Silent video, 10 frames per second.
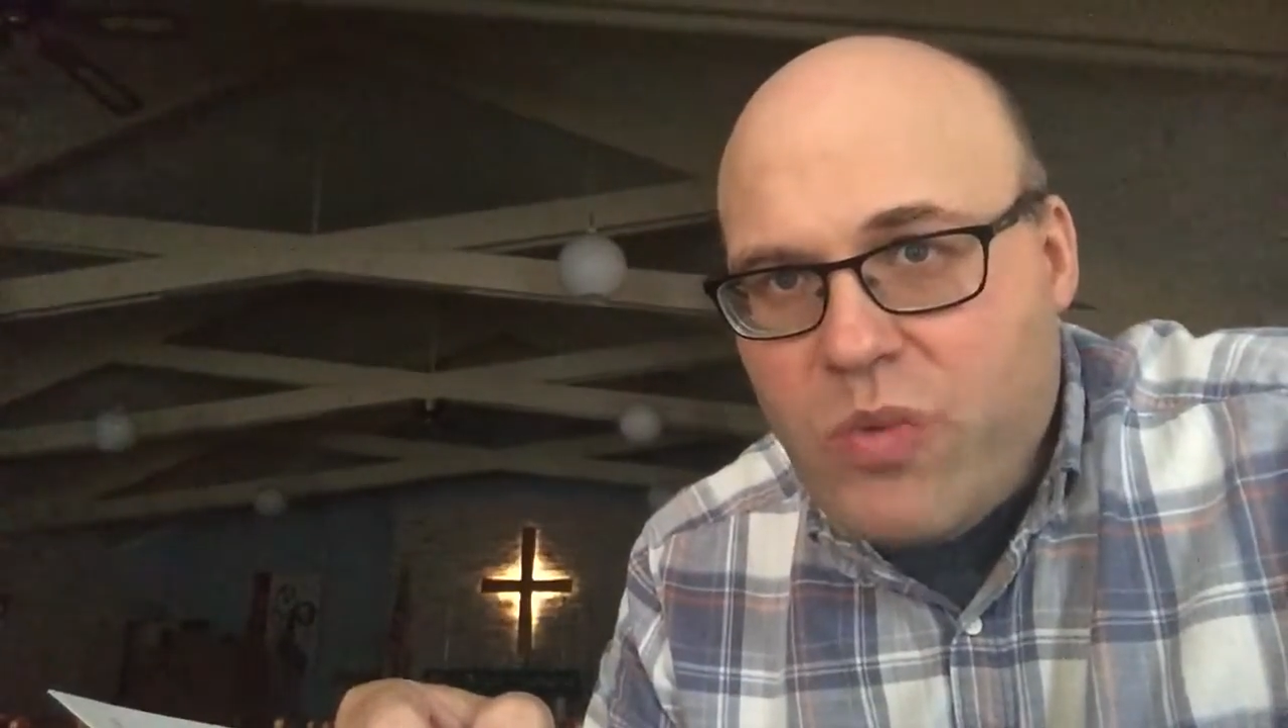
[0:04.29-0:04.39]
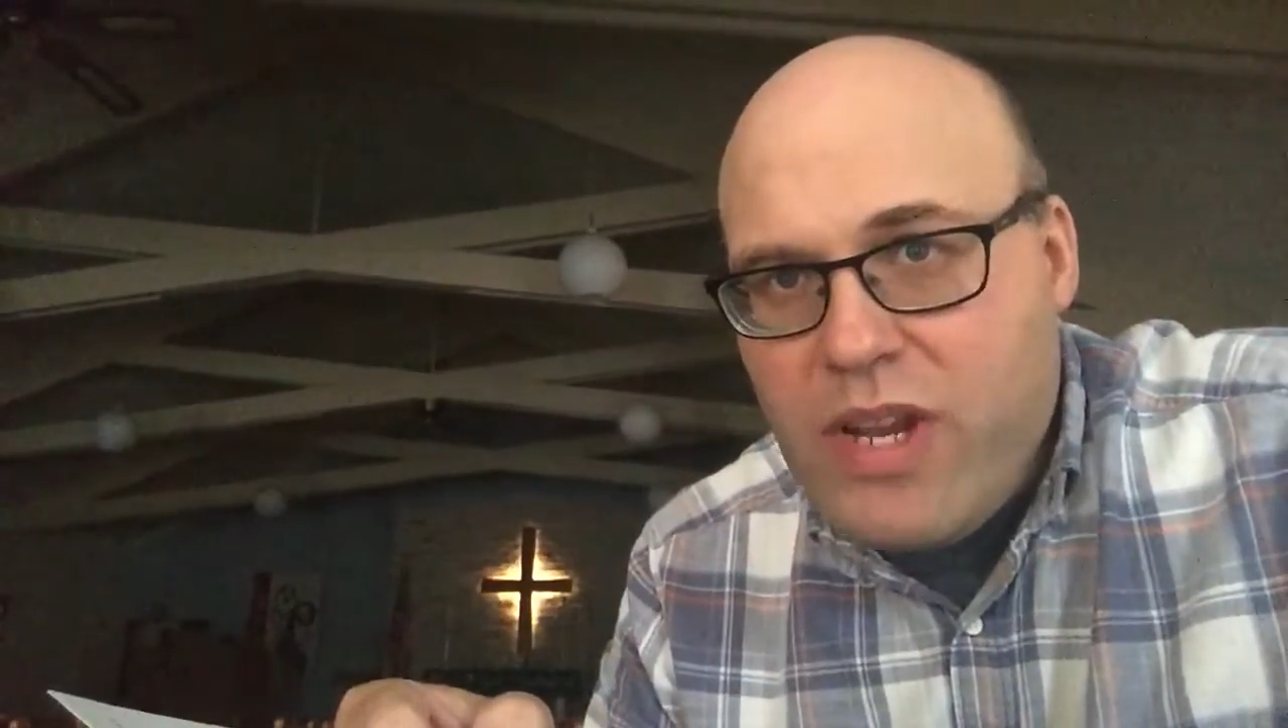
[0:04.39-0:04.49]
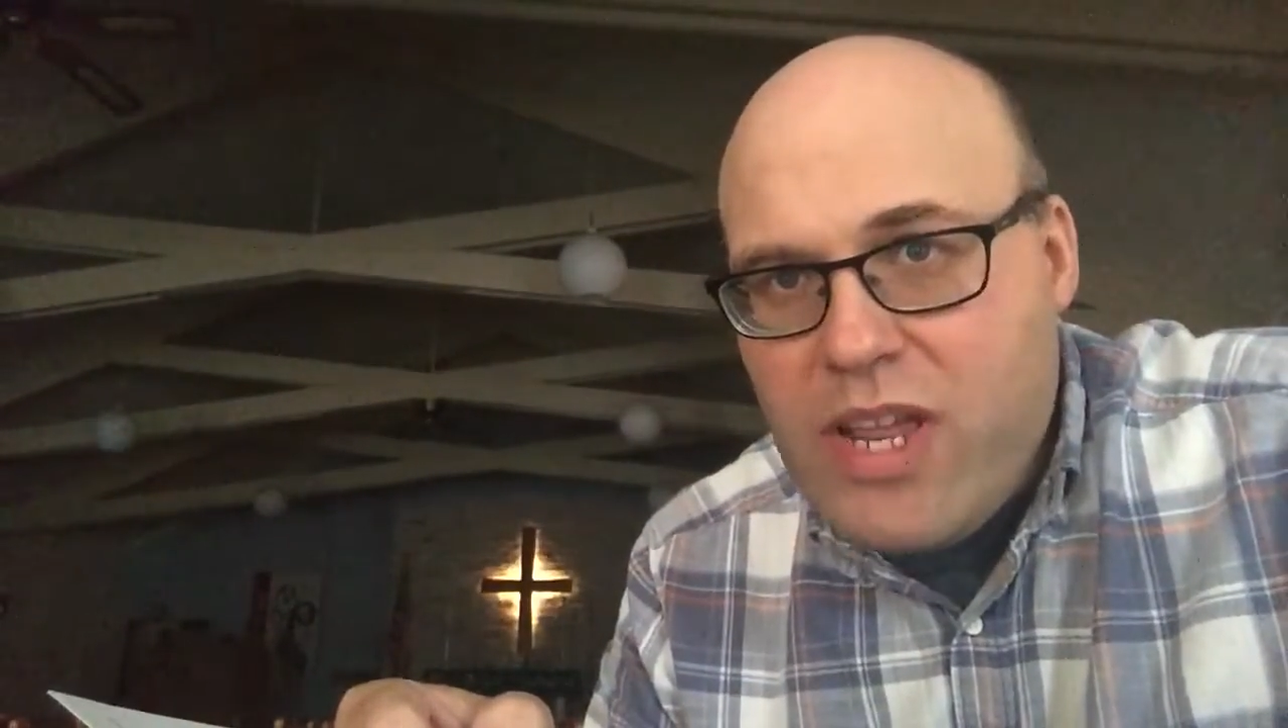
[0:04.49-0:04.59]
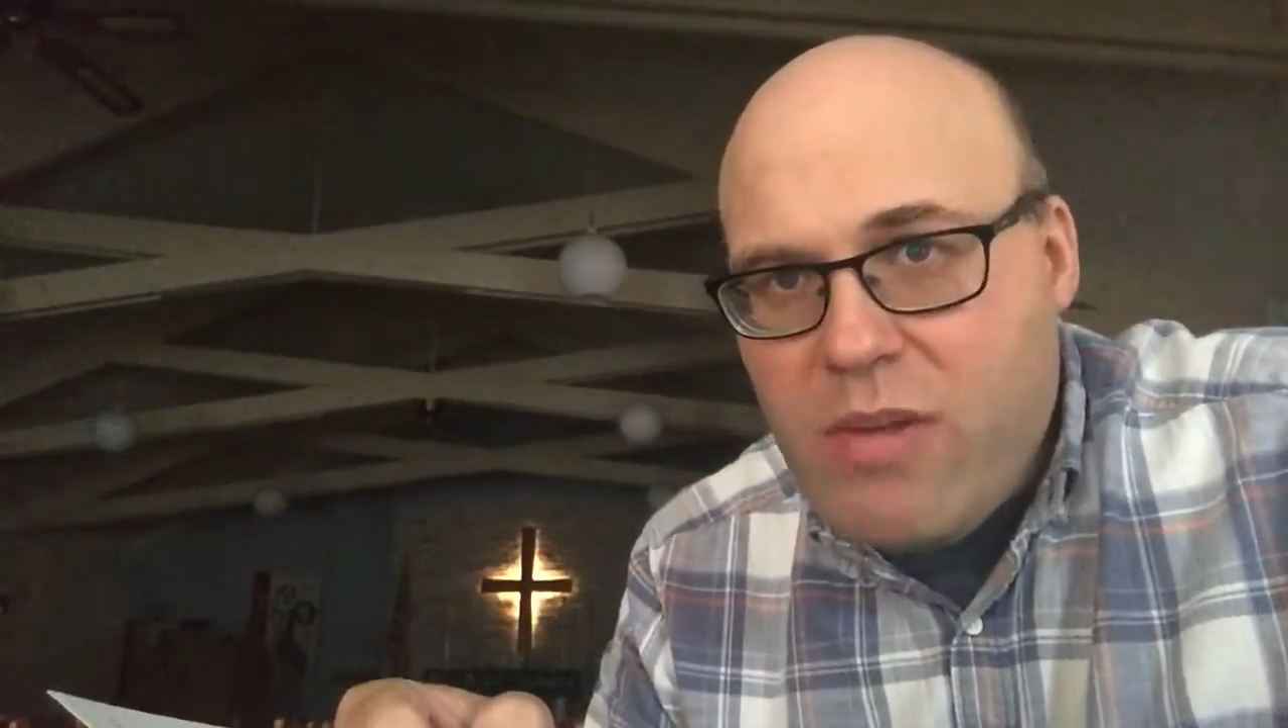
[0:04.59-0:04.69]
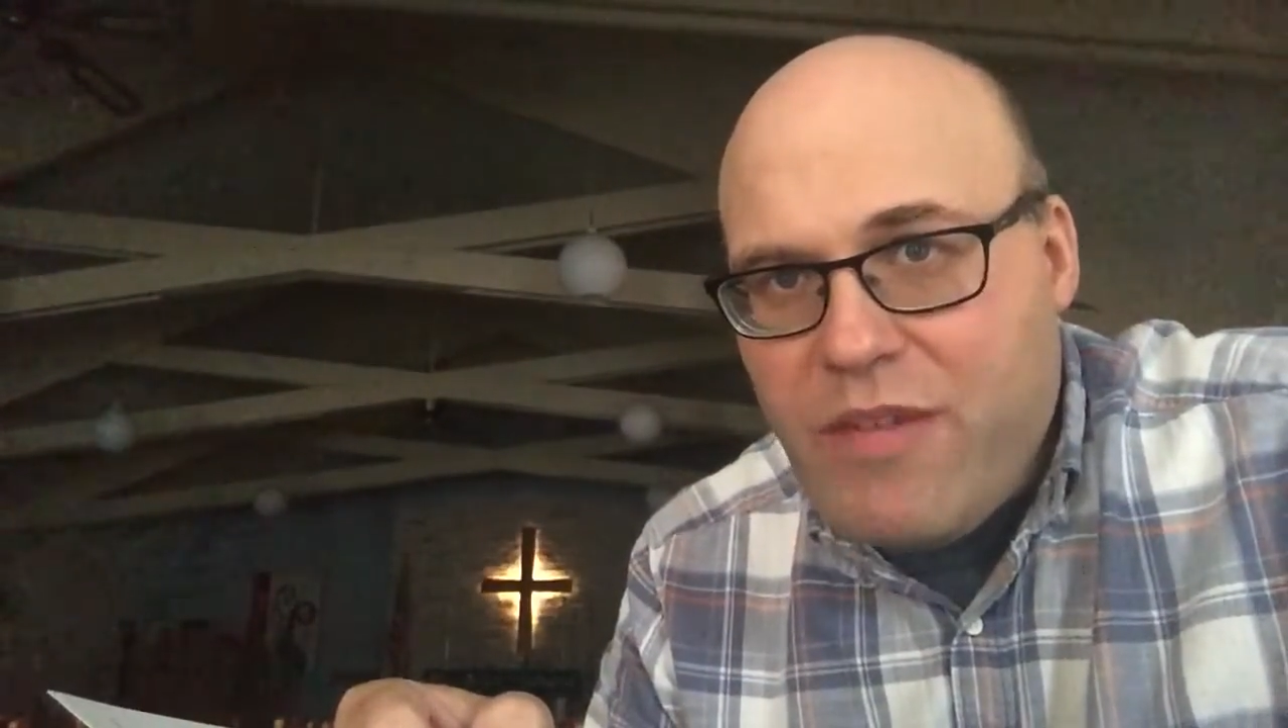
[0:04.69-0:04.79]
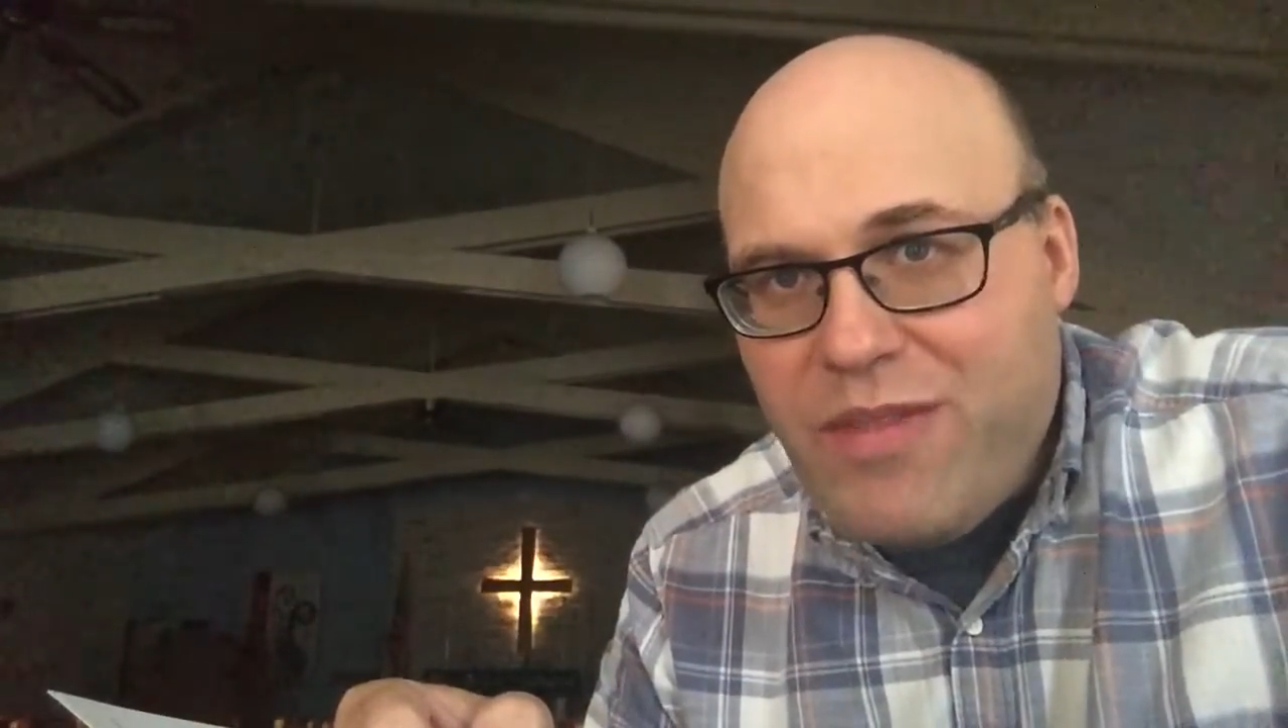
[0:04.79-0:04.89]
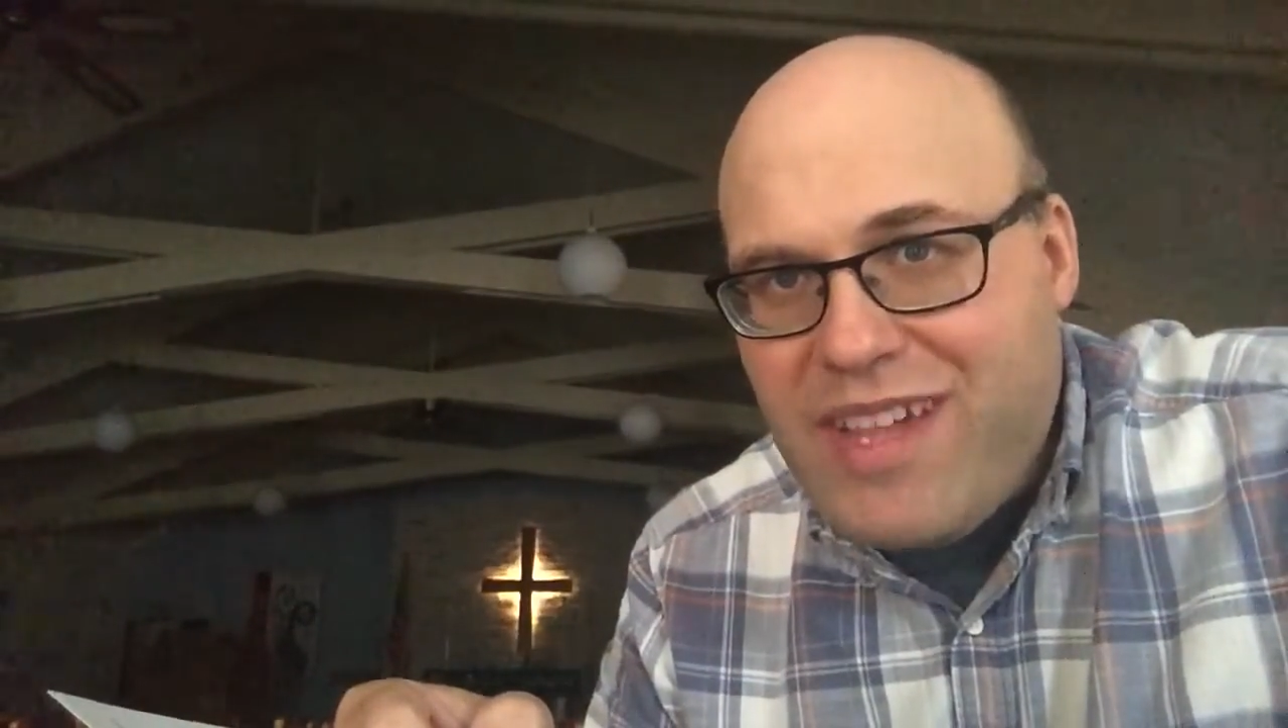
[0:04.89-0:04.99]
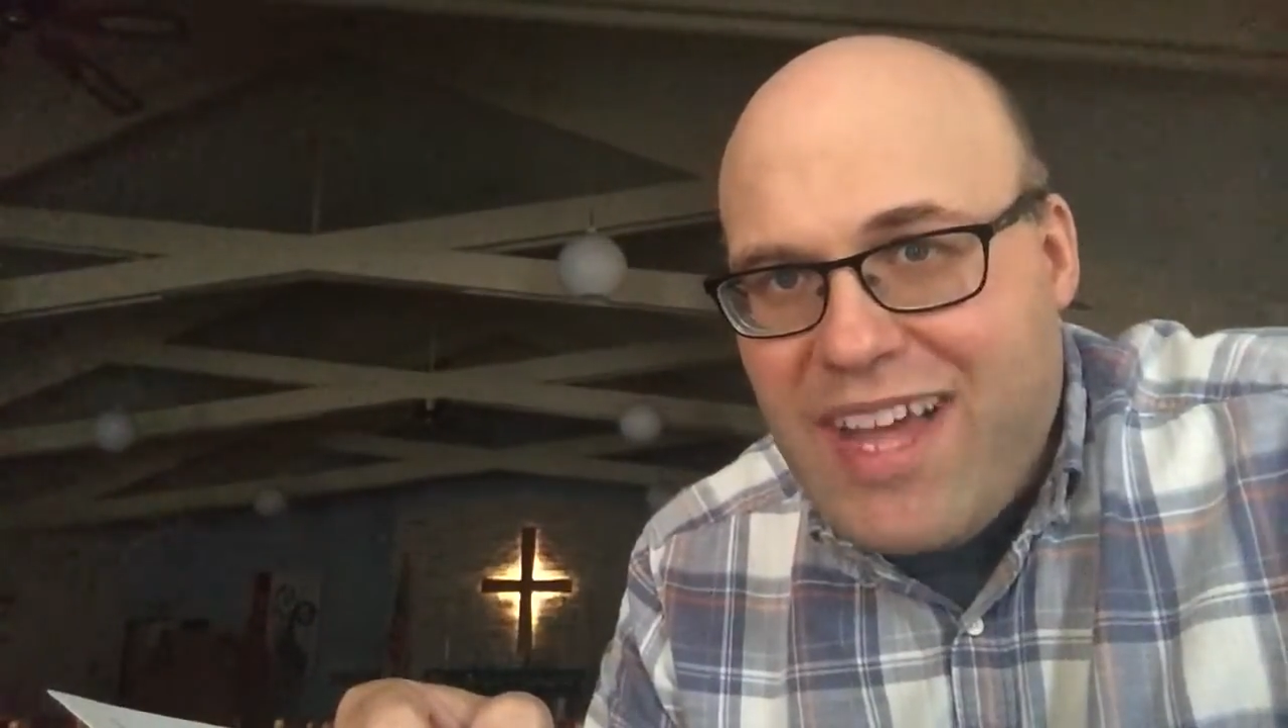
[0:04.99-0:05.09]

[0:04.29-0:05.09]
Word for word: reading will be from the